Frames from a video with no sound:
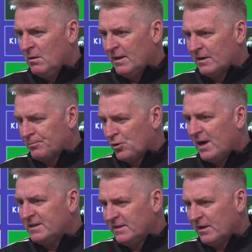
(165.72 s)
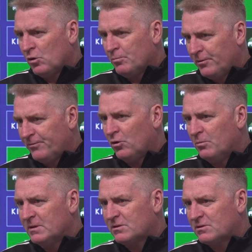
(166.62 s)
they had a pride in their own
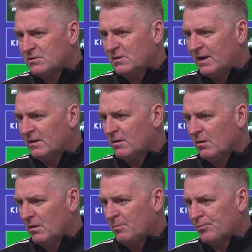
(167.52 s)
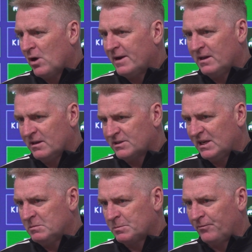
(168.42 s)
performance, they had a pride in the
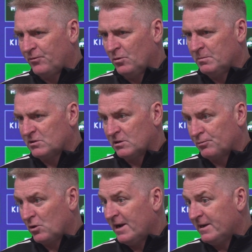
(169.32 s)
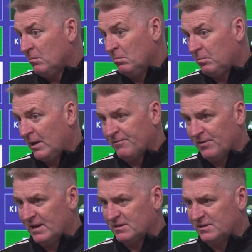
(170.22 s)
team's performance and a pride in playing
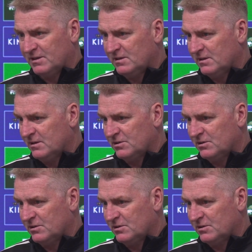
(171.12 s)
for Leicester City.